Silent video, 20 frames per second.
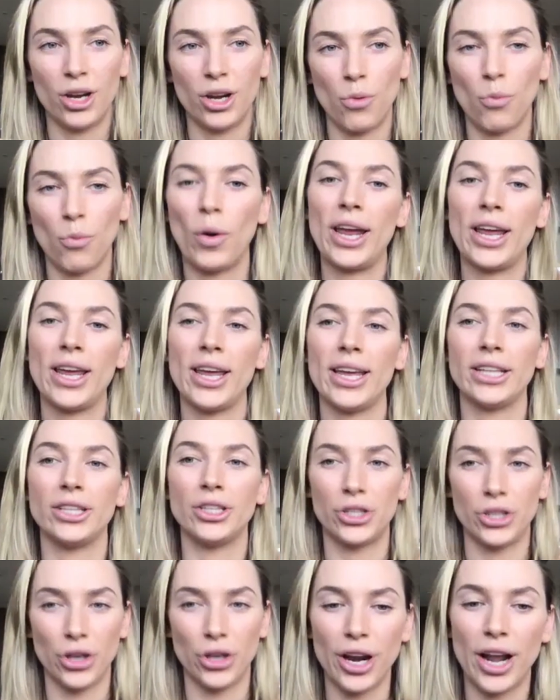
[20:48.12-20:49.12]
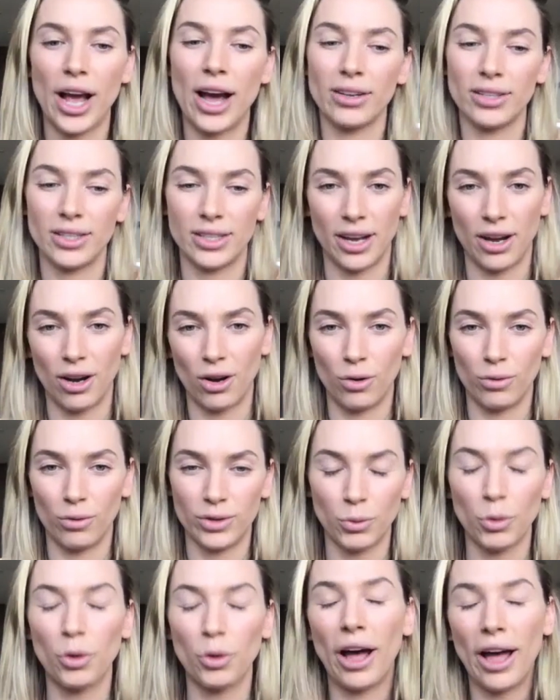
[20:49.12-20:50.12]
we insert ourselves,
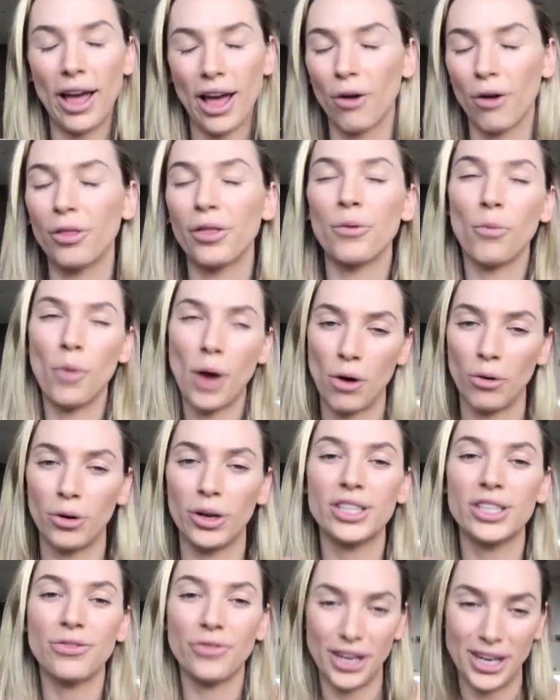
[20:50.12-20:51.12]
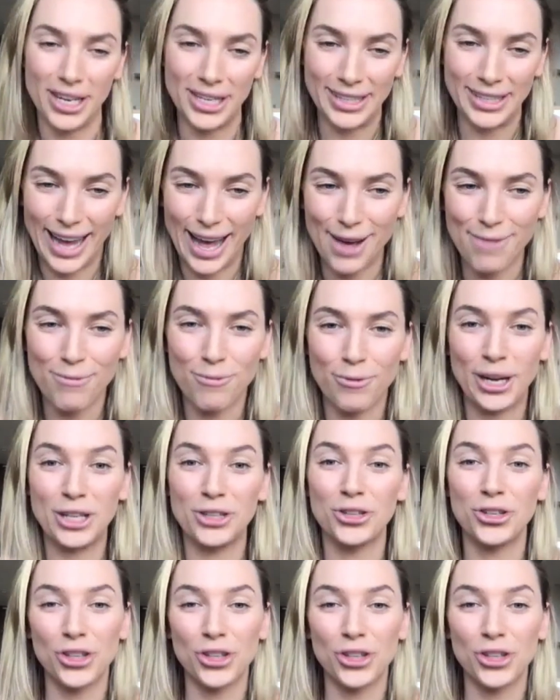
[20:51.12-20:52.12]
well, a health and wellness fitness app, we
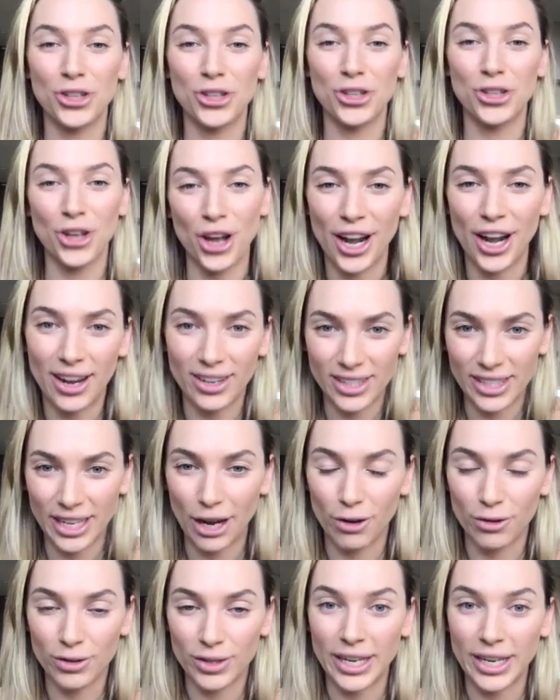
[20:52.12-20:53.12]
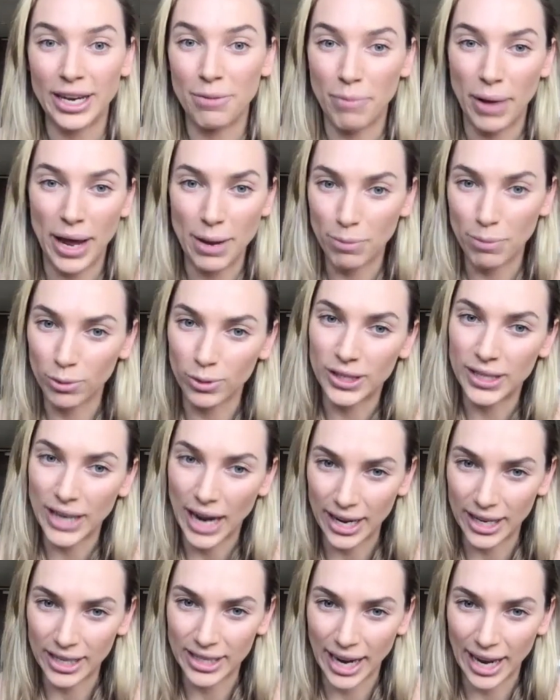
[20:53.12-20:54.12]
insert ourselves in people's
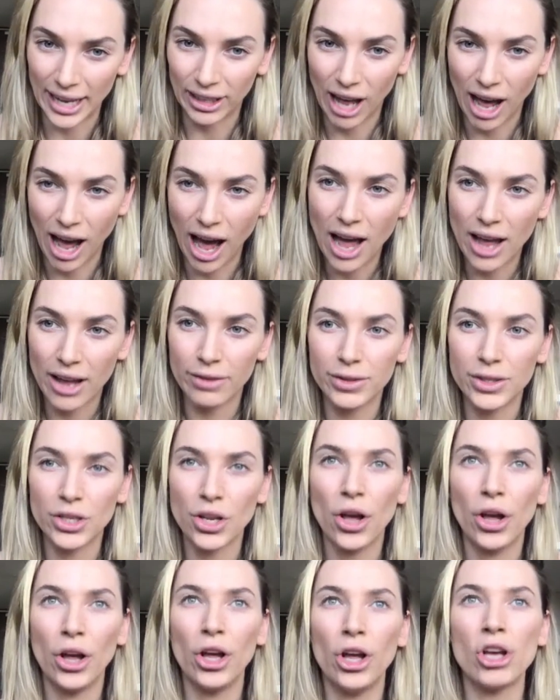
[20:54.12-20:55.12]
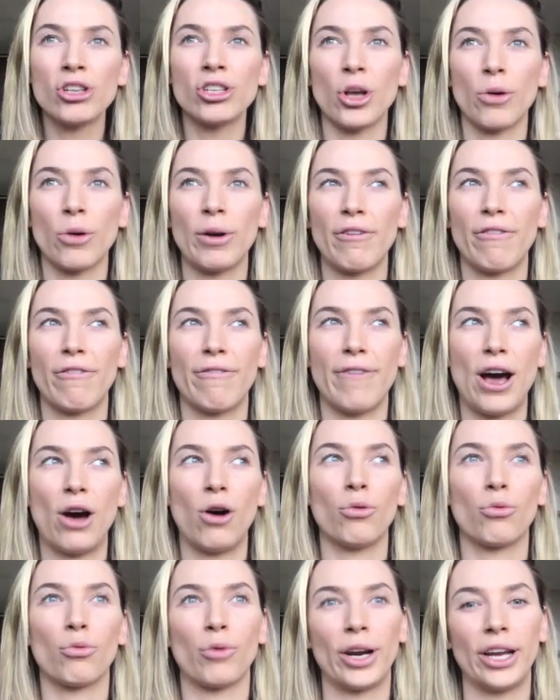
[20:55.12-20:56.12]
day-to-day lives. So it felt
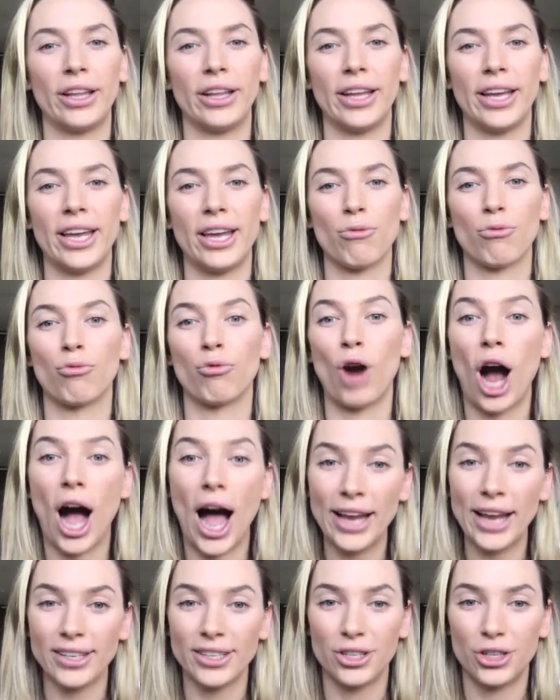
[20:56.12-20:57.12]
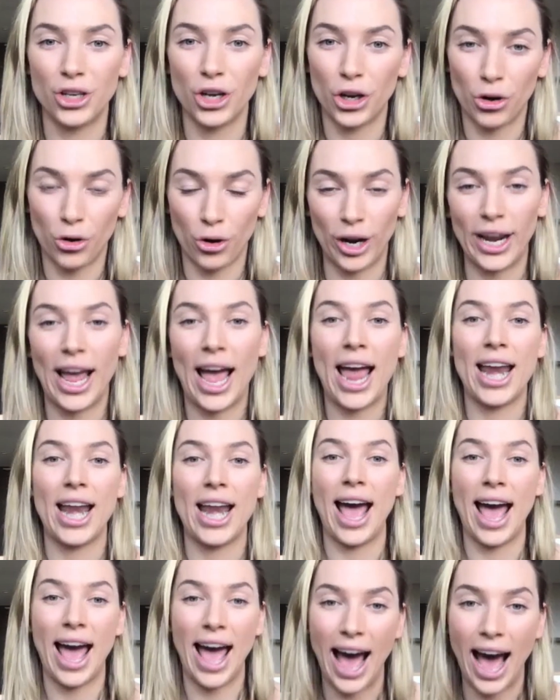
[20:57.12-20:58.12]
really right to create a
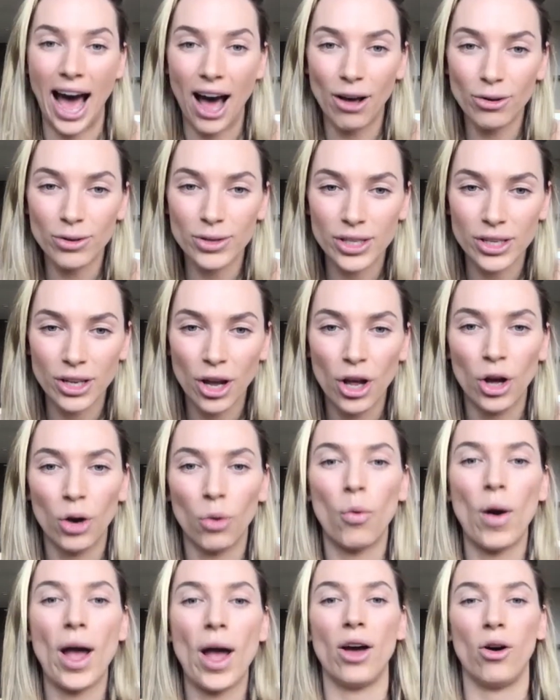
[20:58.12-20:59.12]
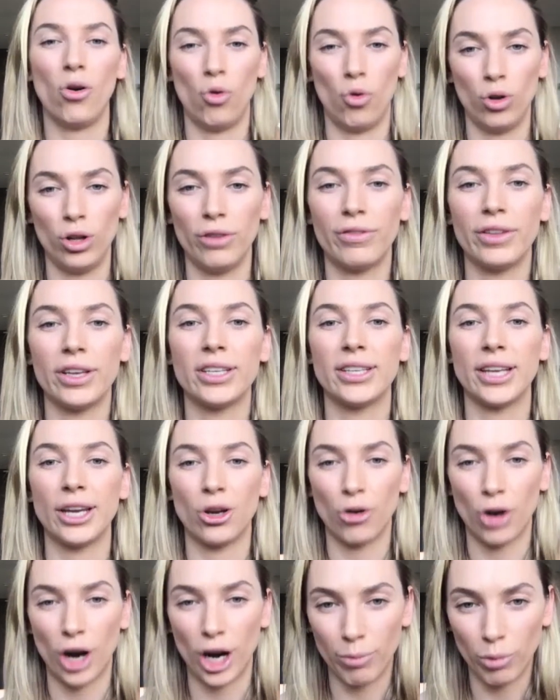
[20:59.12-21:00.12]
house where all of this
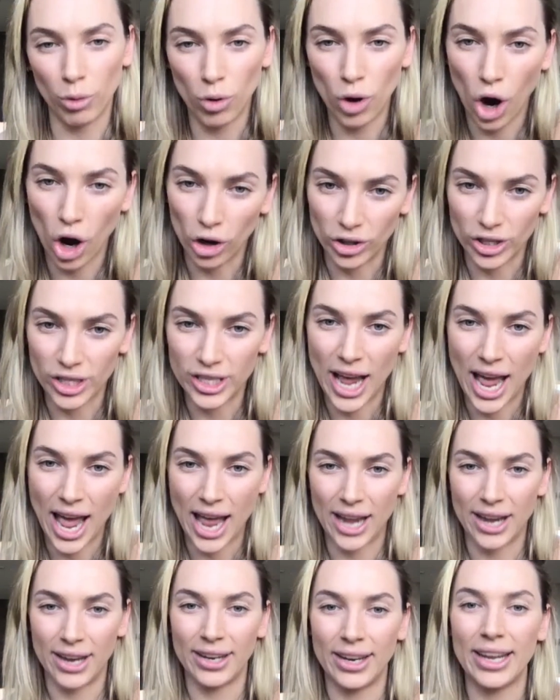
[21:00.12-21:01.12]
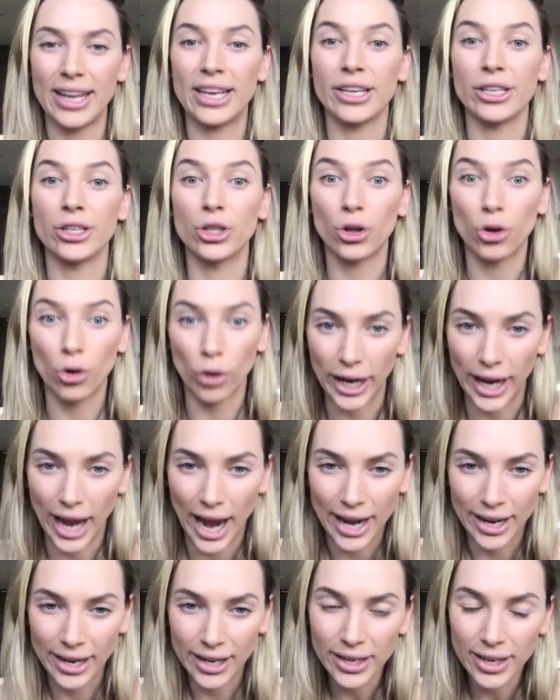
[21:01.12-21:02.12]
incredible content is
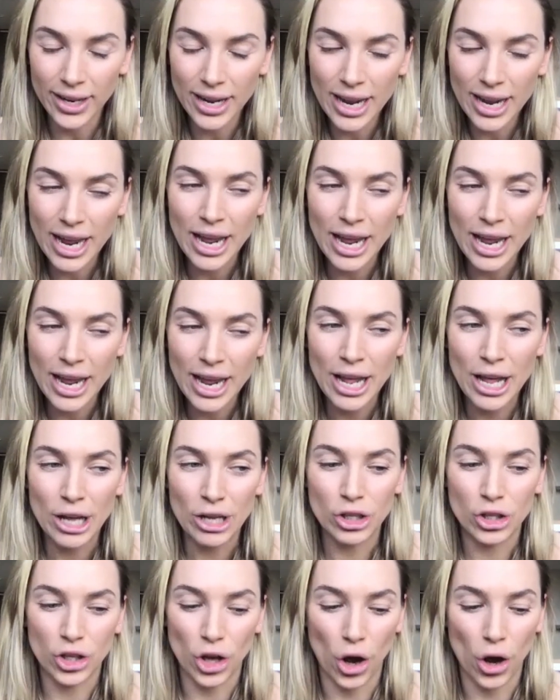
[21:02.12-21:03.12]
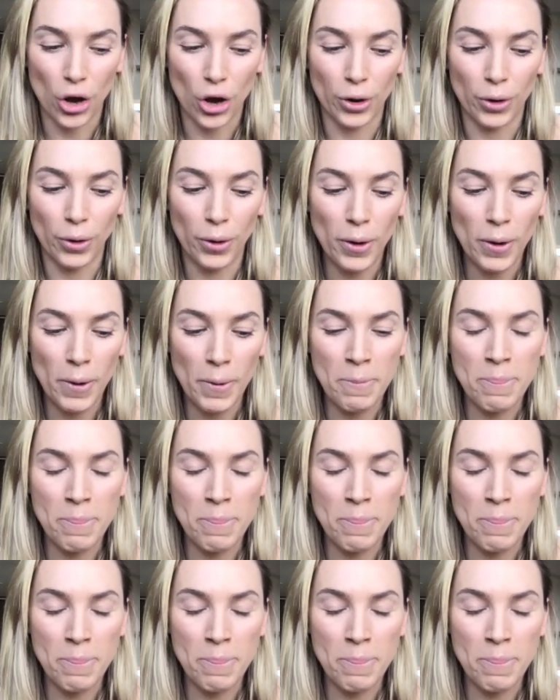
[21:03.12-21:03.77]
created. So